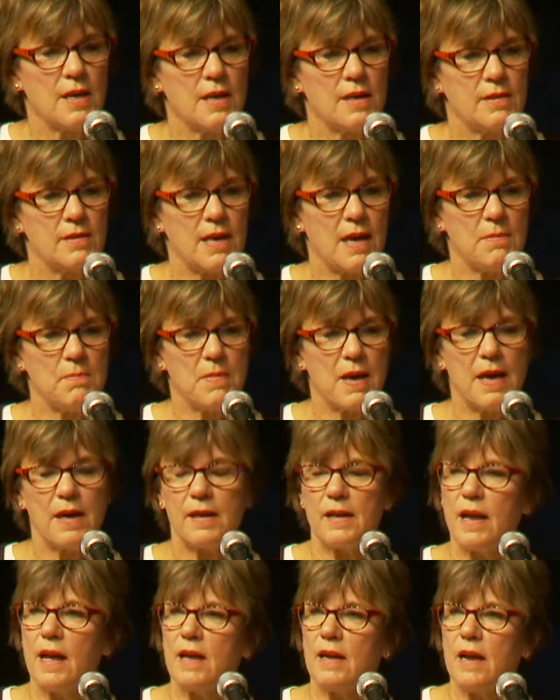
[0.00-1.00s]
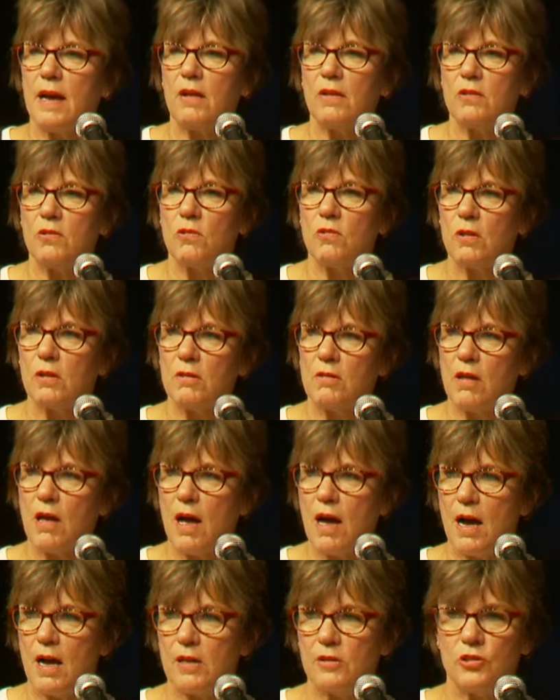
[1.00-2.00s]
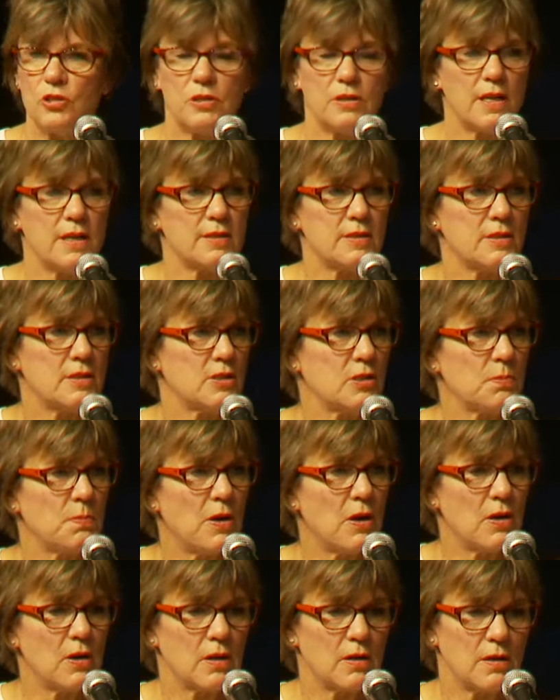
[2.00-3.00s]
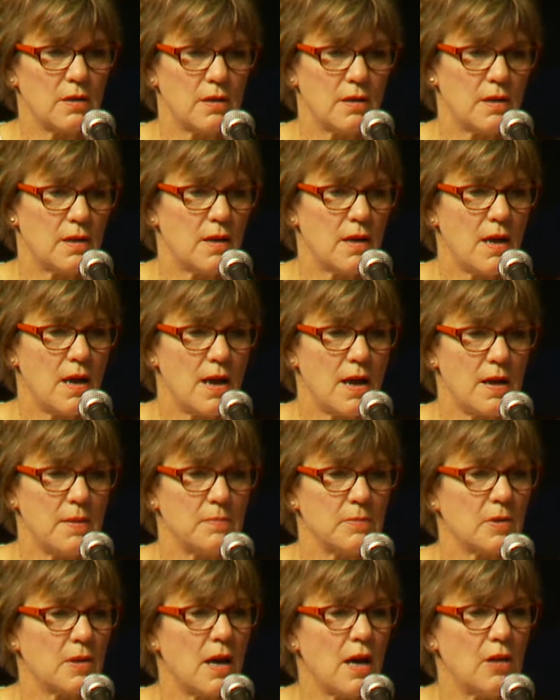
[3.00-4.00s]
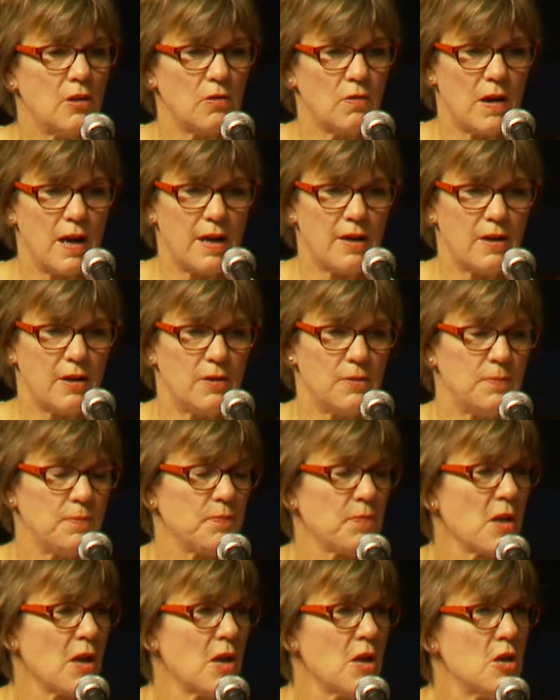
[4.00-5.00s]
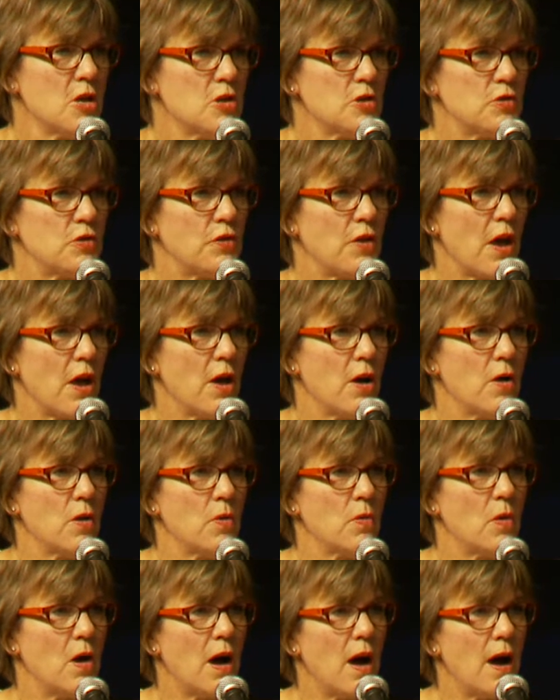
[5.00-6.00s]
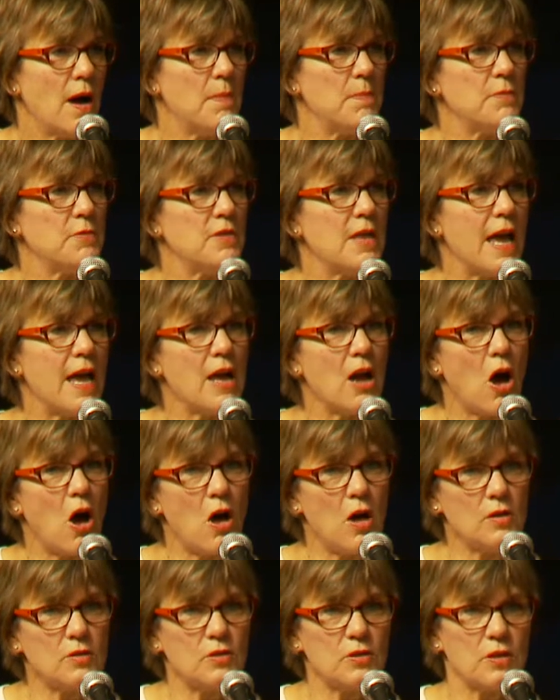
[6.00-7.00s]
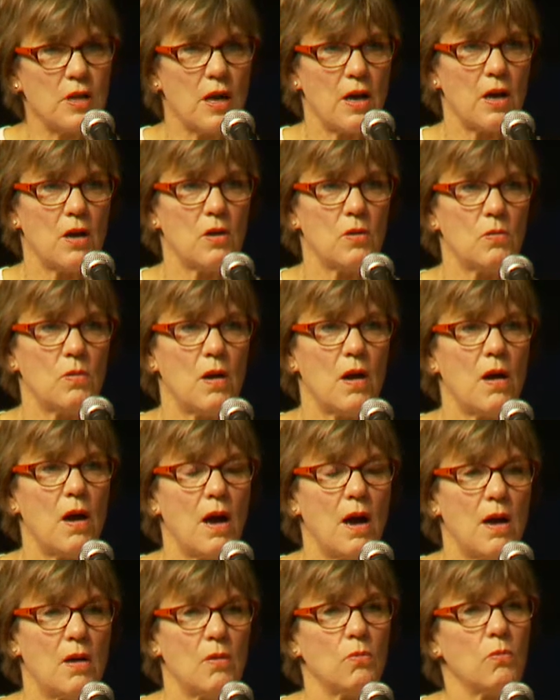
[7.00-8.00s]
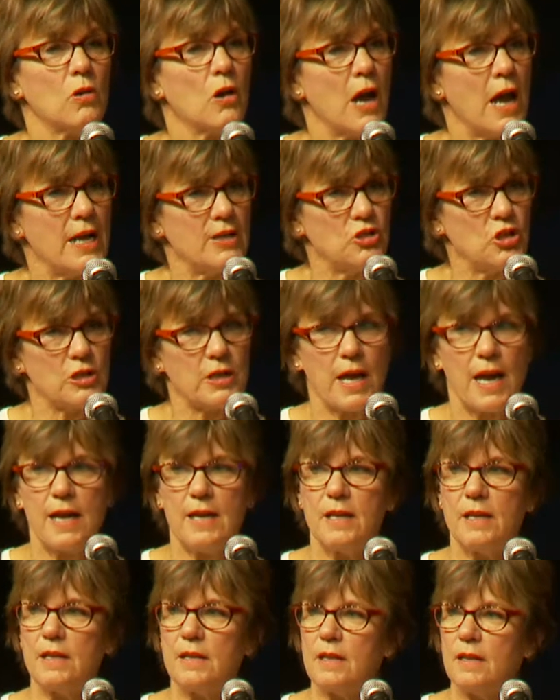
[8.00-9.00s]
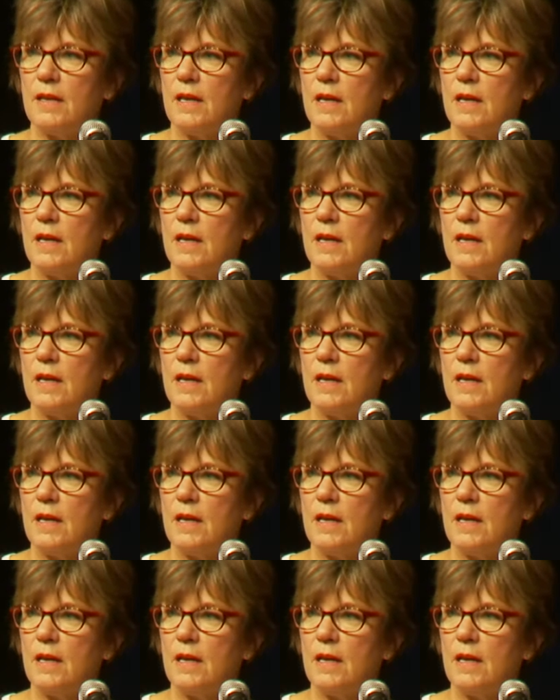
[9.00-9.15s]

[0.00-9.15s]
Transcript: They met at Elkhorn Lodge in Estes Park, Colorado. So they also were educated,